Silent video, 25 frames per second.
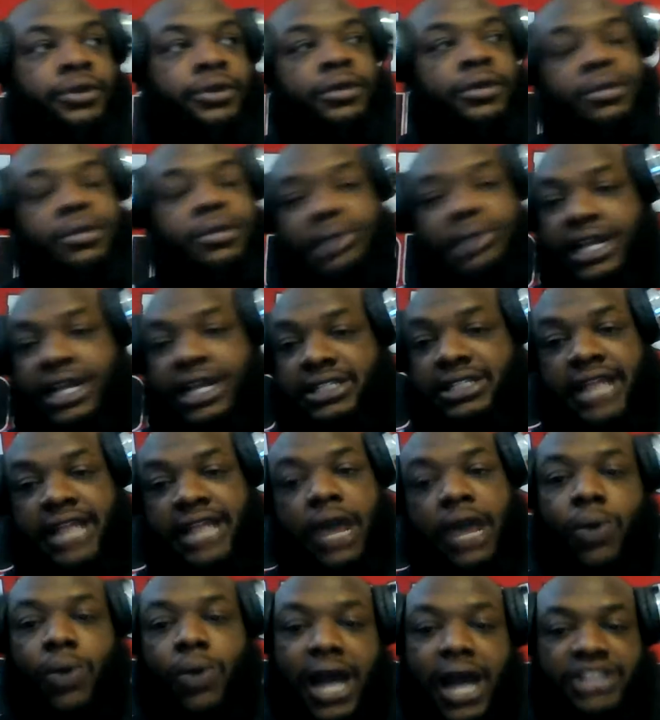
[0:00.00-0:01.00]
because of
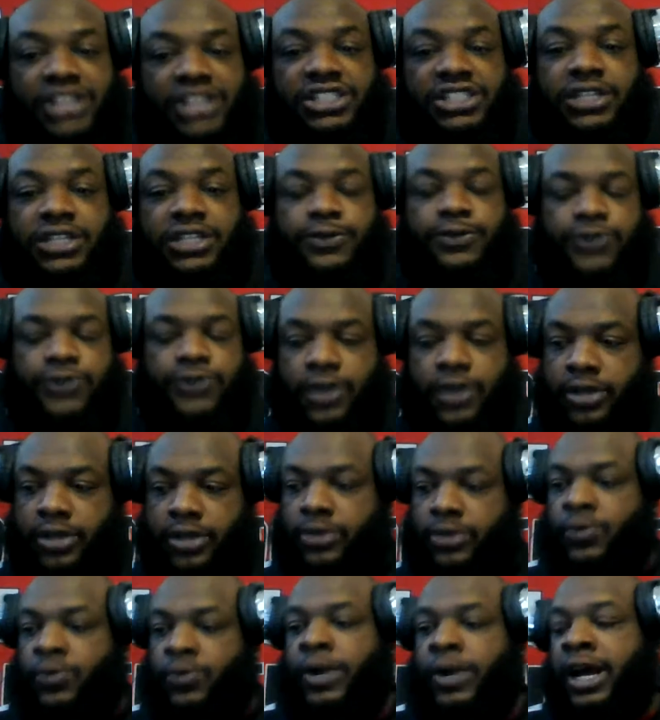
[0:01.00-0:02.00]
that Washington front
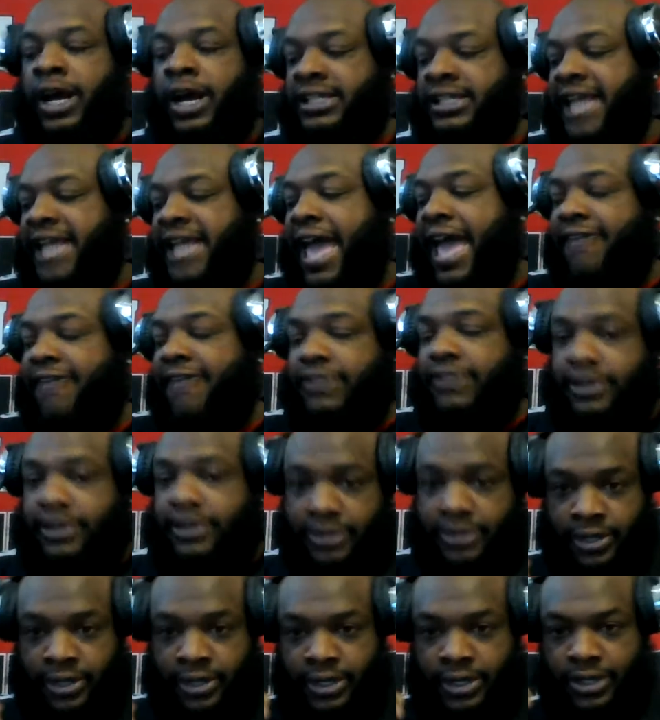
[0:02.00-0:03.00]
with us
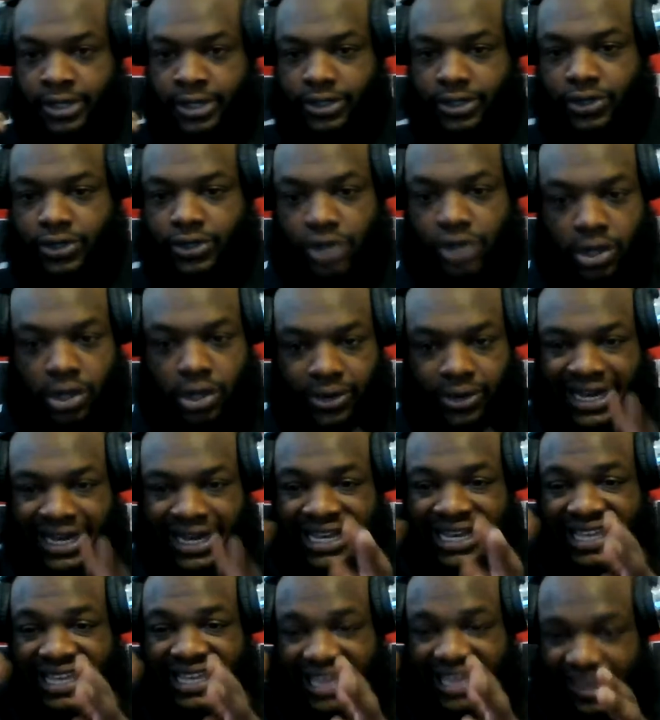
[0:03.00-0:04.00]
having,
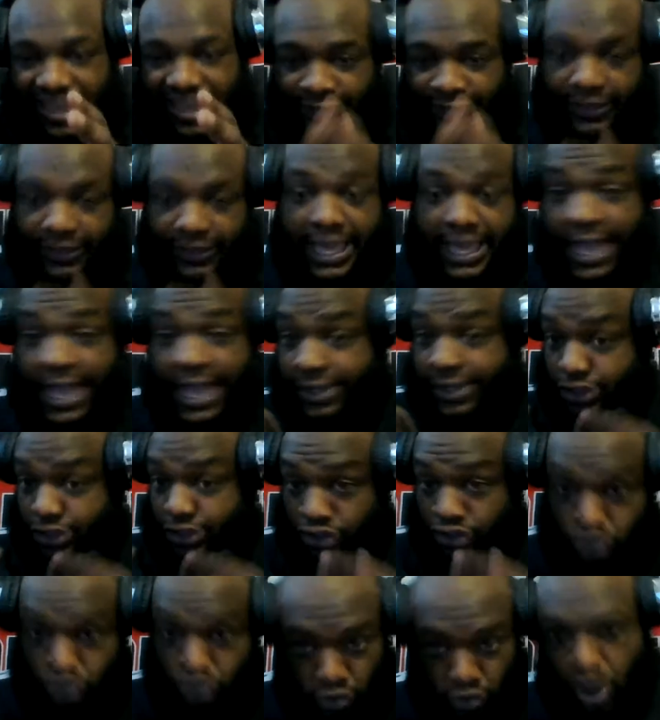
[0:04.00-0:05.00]
iffy ass
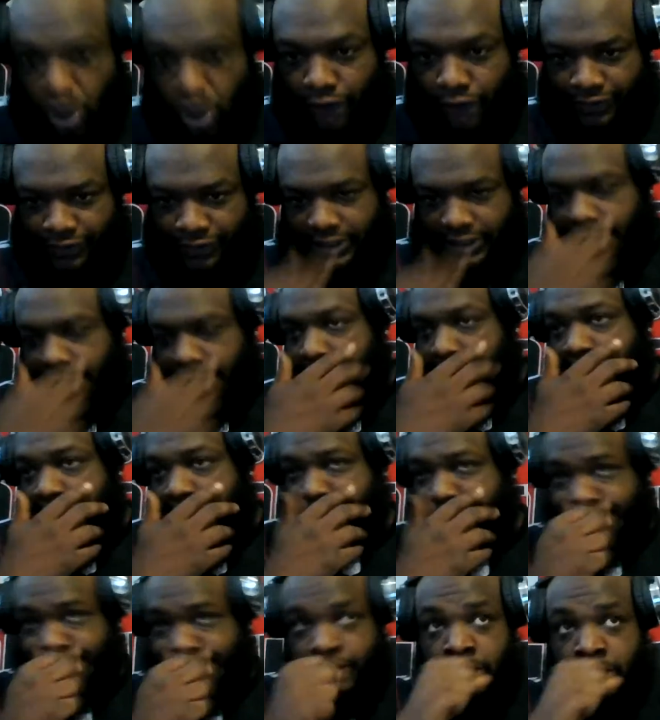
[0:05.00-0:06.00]
new offensive
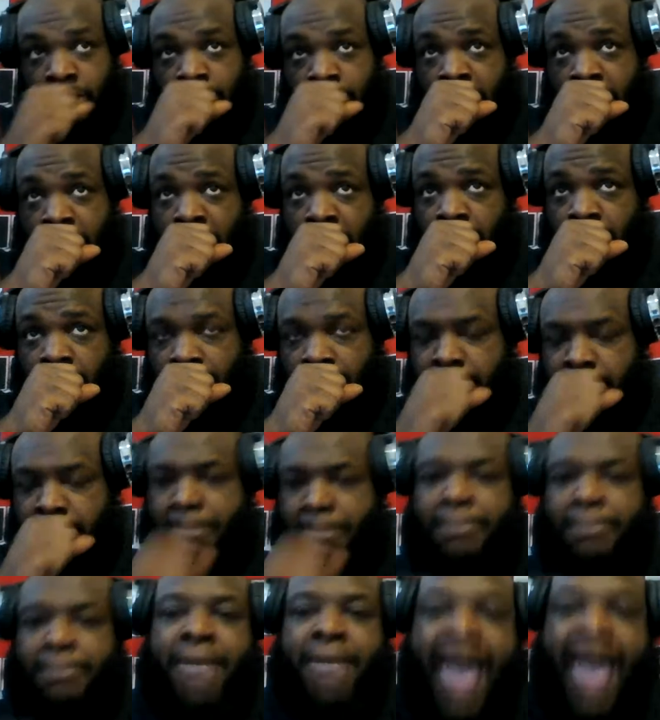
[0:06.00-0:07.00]
line.
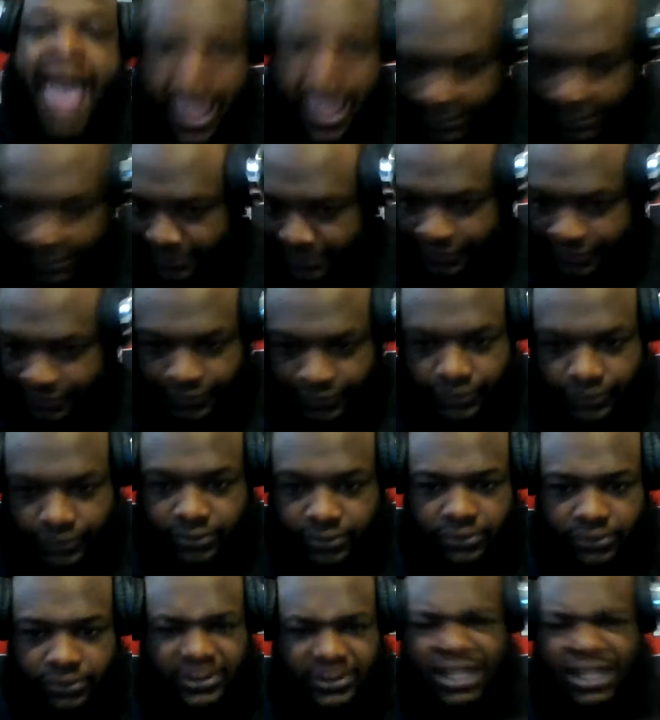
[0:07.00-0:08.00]
Matt
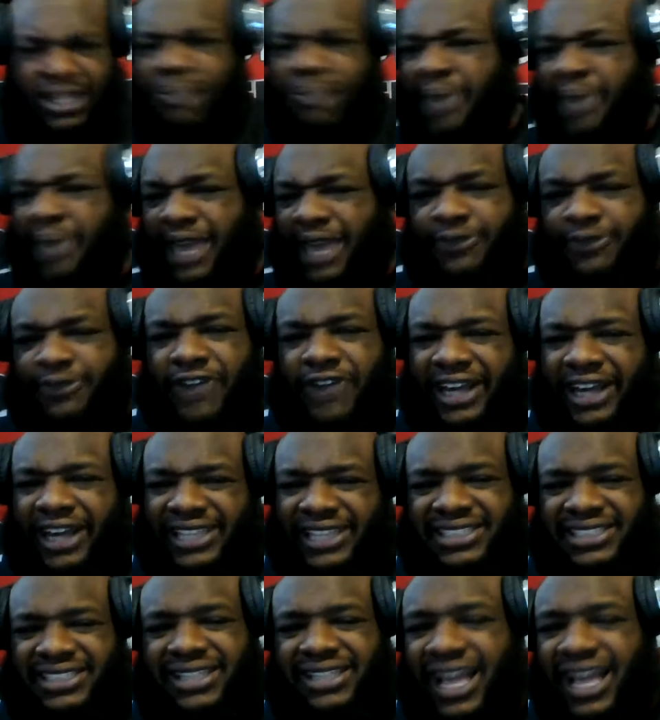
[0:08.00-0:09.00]
being
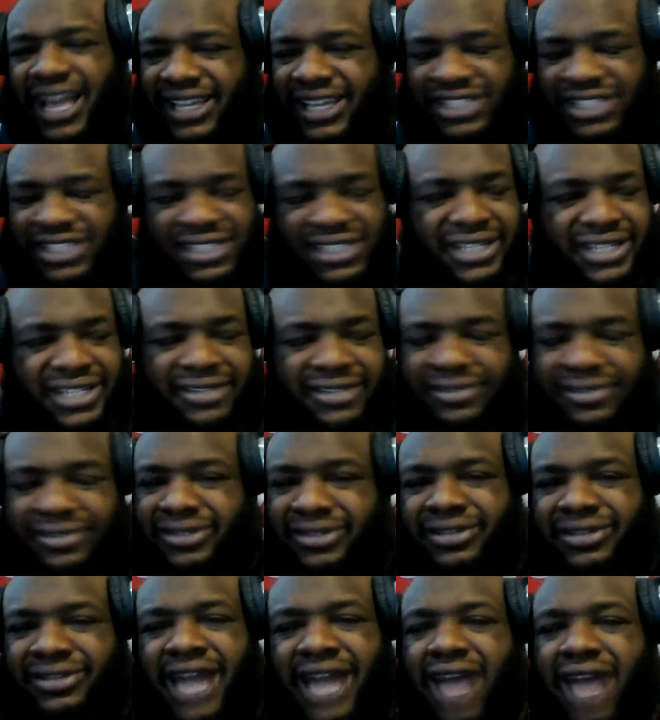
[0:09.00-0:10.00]
fucking sluggish and
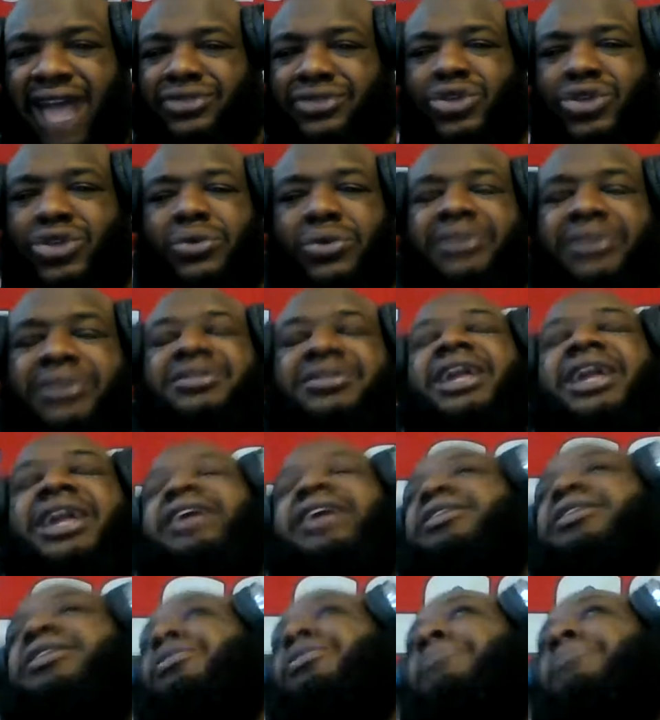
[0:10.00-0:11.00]
not doing
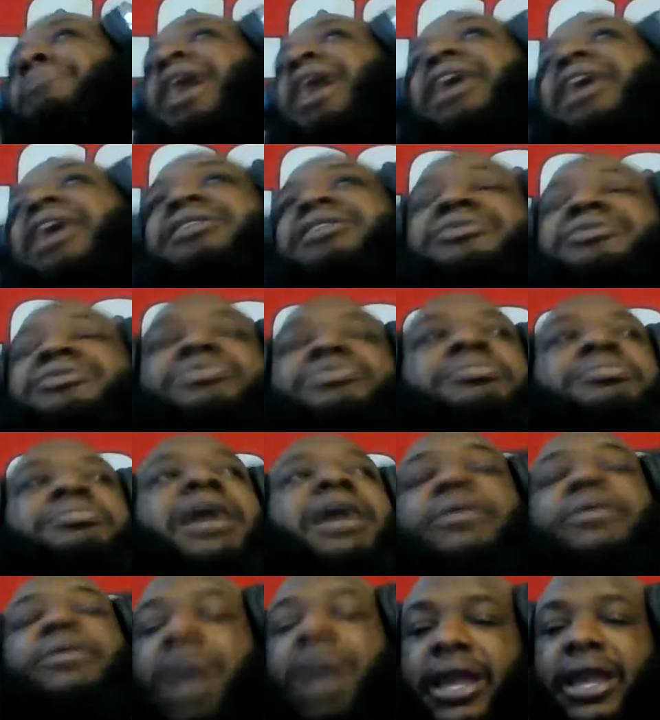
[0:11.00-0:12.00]

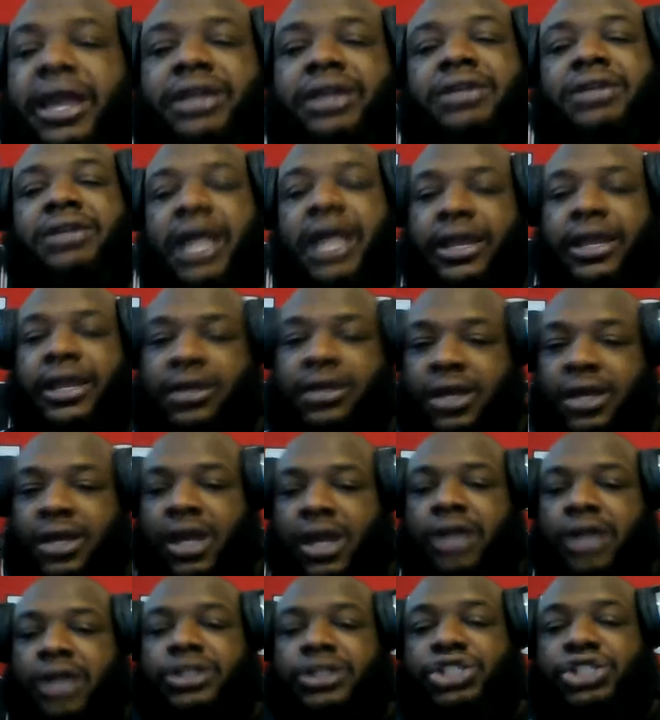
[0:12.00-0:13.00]
Matt Ryan, like
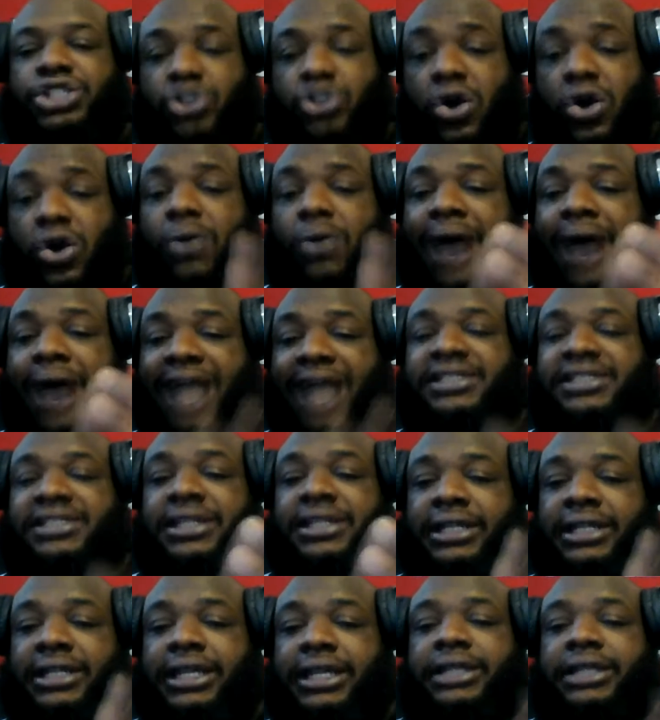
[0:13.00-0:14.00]
Deshaun
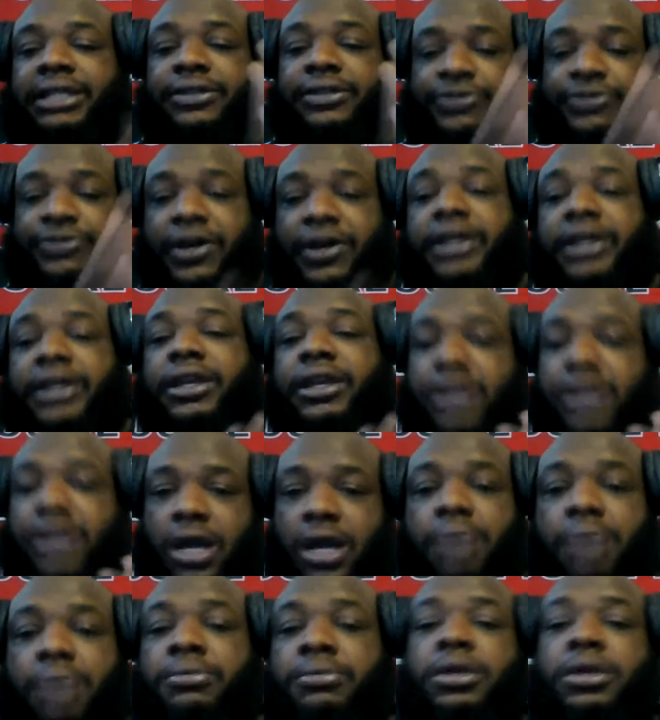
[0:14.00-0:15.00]
Watson need to fucking come